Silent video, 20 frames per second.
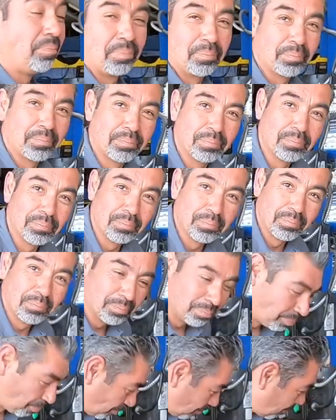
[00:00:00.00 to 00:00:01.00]

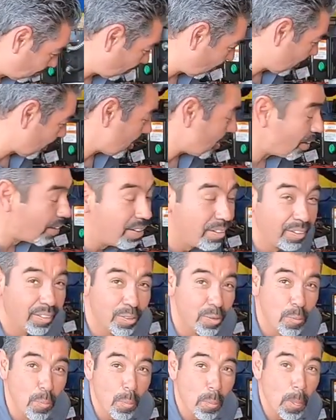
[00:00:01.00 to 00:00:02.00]
Jeez. And why did
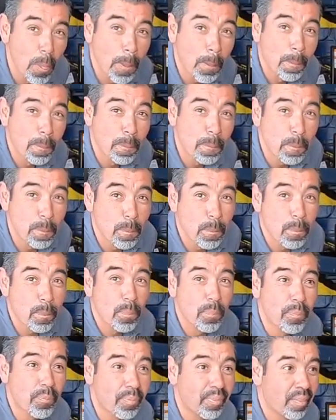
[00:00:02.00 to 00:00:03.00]
you become a
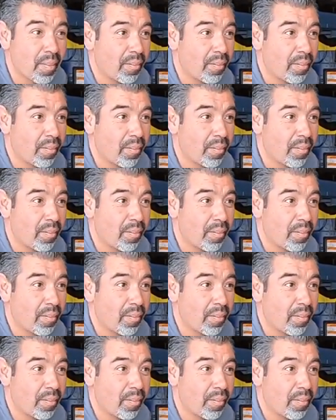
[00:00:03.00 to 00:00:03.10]
mechanic?